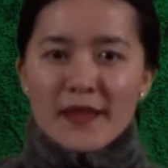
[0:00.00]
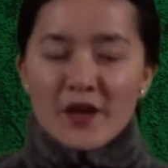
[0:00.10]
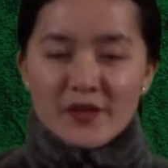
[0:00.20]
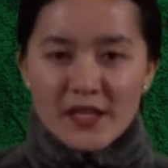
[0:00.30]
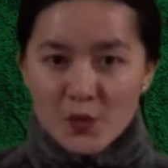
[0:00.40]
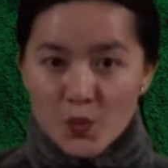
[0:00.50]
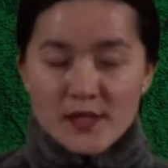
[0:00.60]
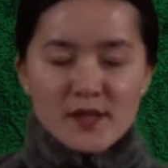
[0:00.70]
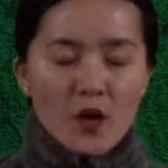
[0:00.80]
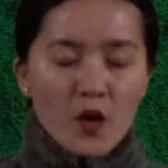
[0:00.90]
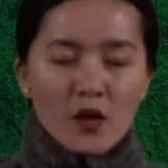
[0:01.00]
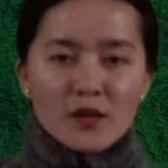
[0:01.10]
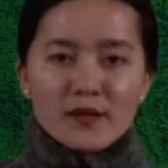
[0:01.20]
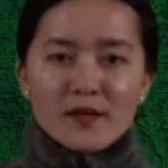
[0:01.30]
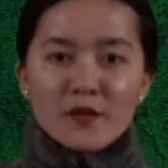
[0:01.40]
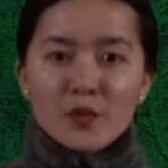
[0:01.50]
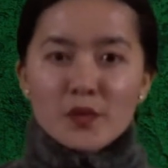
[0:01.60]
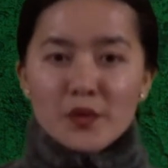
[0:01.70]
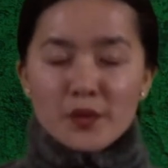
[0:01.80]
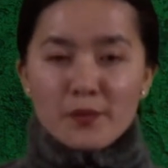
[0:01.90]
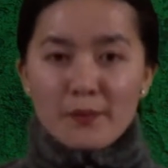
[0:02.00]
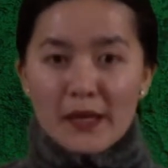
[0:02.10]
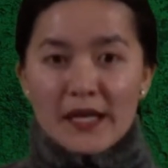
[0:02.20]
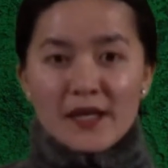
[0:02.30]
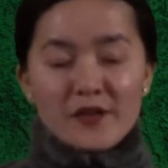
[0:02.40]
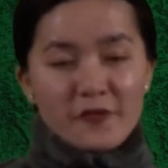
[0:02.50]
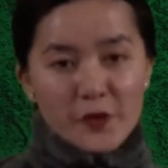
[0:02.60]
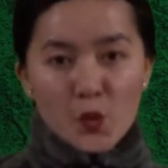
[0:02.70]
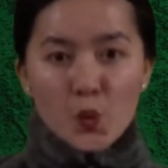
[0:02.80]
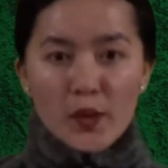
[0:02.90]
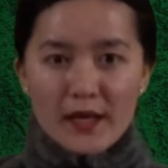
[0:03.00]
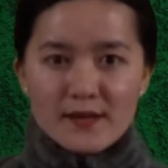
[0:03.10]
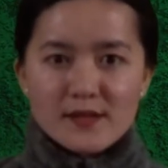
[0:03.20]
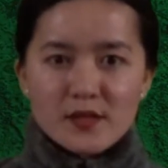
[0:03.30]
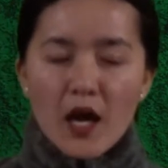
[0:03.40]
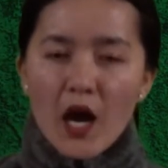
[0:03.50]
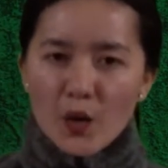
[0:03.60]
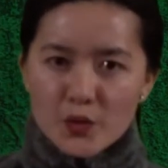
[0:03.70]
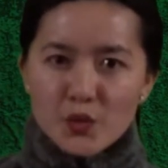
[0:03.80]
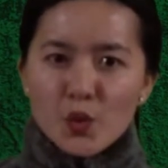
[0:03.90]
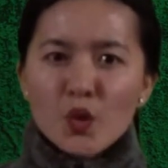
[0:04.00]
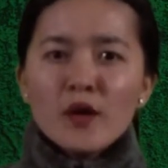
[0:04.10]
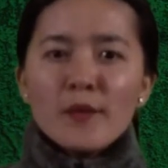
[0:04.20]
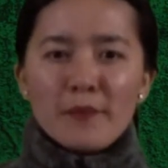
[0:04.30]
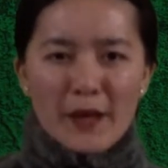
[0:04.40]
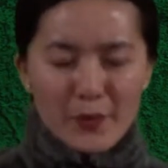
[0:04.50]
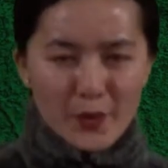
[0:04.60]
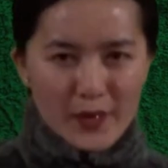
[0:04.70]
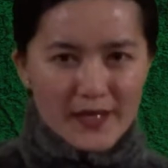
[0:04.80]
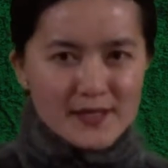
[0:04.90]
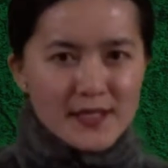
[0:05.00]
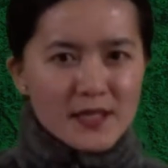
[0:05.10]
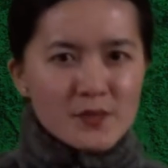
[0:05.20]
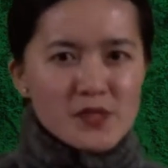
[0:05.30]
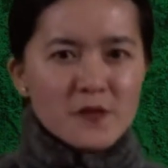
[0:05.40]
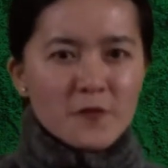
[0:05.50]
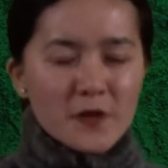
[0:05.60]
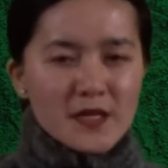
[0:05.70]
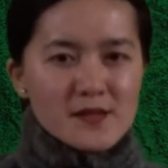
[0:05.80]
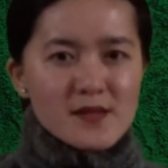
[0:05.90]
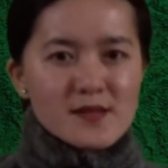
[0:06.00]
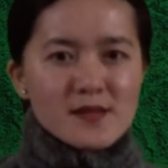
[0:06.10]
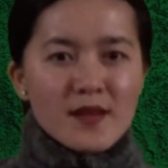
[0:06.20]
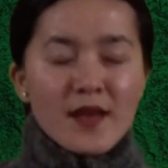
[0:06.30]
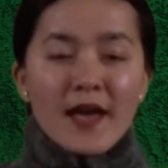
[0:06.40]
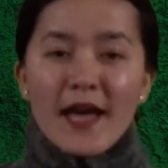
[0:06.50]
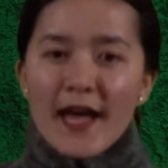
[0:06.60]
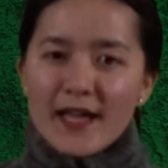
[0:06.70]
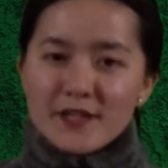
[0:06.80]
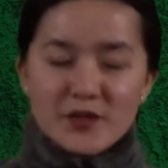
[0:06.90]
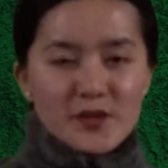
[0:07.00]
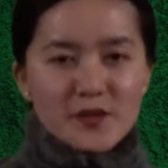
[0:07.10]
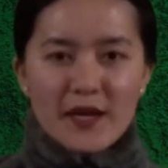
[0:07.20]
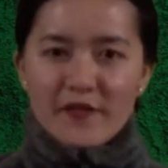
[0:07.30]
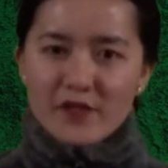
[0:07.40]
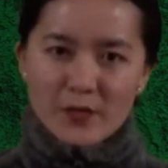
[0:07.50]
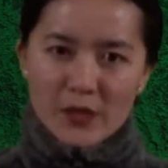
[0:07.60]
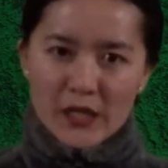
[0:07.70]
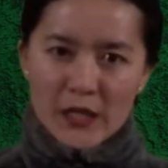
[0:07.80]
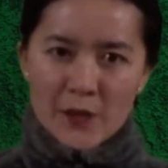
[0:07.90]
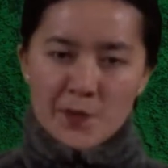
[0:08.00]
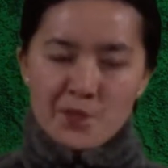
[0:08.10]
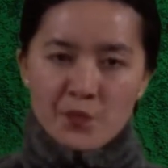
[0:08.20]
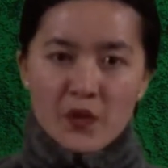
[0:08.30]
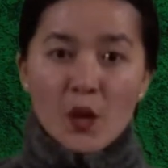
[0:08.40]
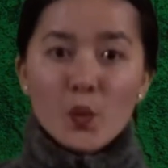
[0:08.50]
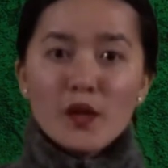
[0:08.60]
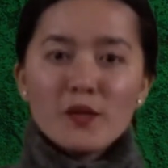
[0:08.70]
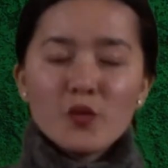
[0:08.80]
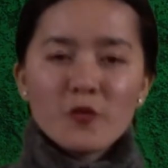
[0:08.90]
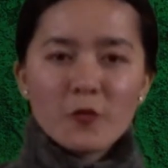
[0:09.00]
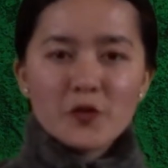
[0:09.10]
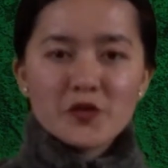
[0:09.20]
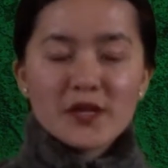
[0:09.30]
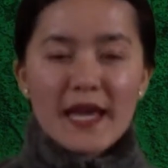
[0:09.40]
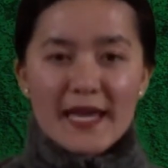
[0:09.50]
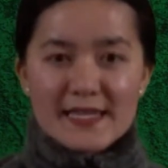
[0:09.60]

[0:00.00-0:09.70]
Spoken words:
Now that was all the main few ways how to memorize idioms and phrases and to derive the meaning. Now we'll move on to the